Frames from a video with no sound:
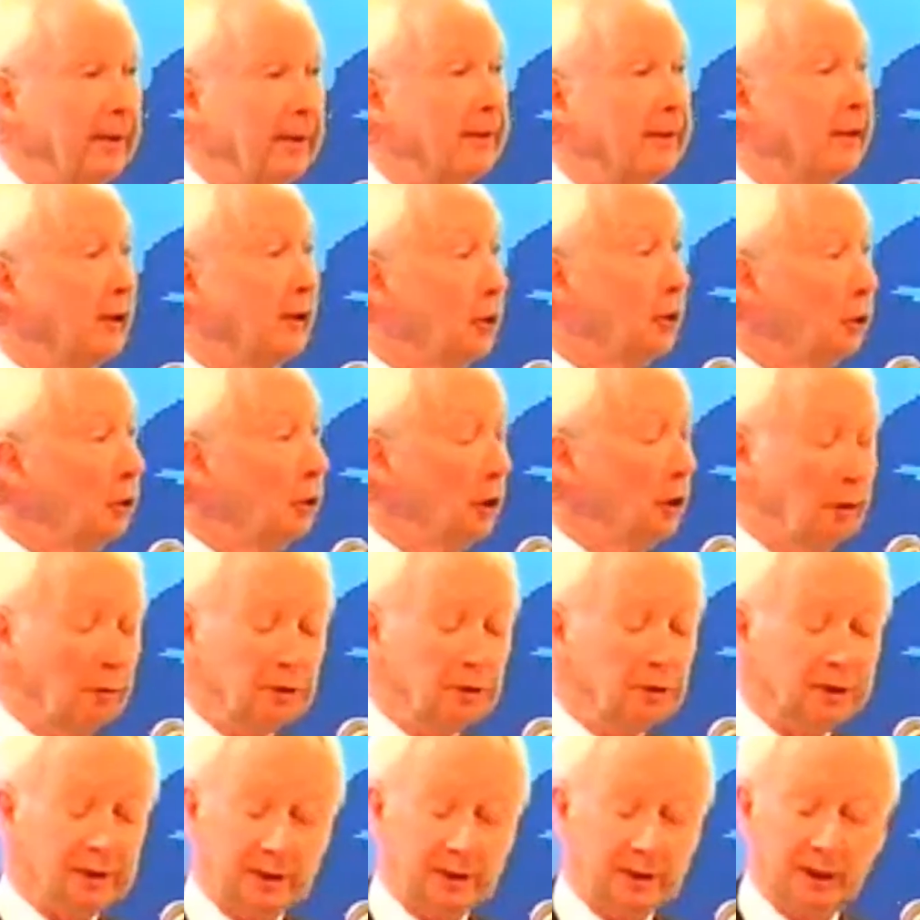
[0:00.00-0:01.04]
The good
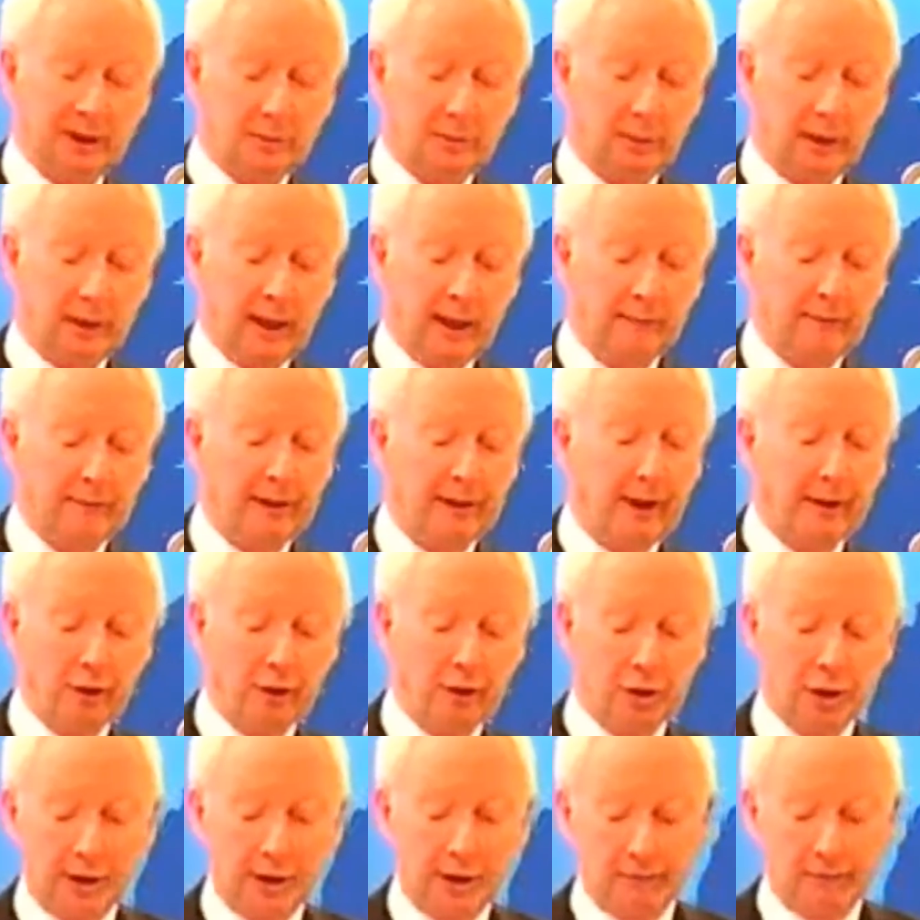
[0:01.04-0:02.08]
news is that we have an
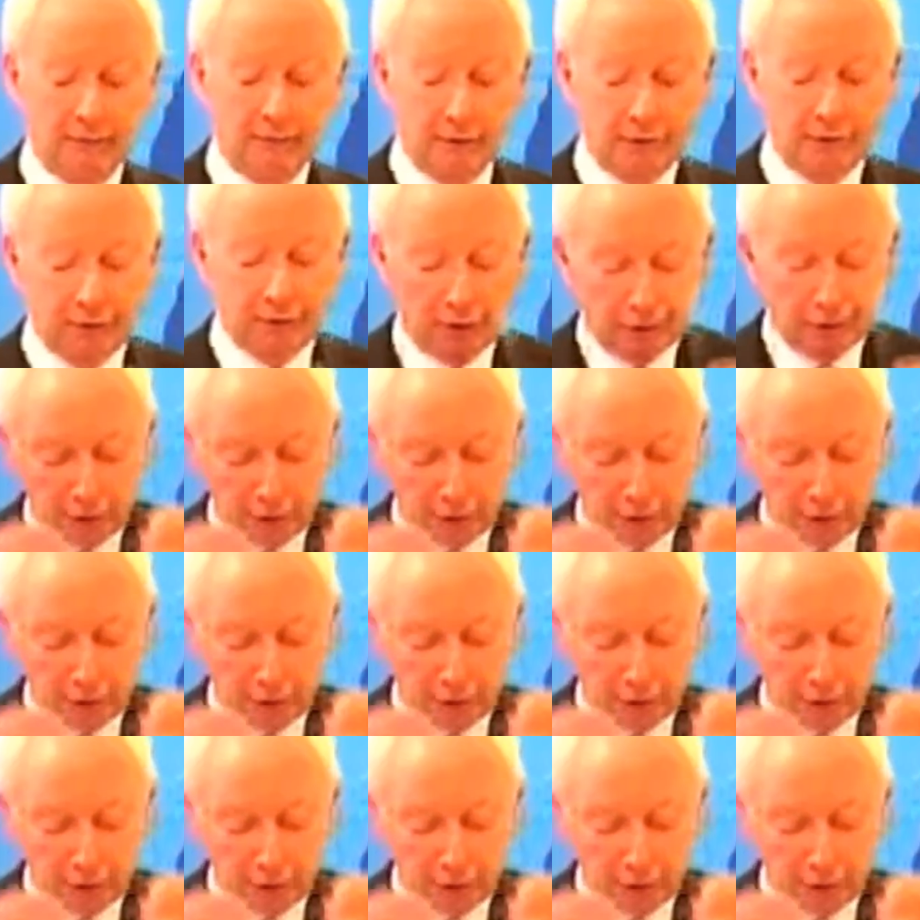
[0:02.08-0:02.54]
energy infrastructure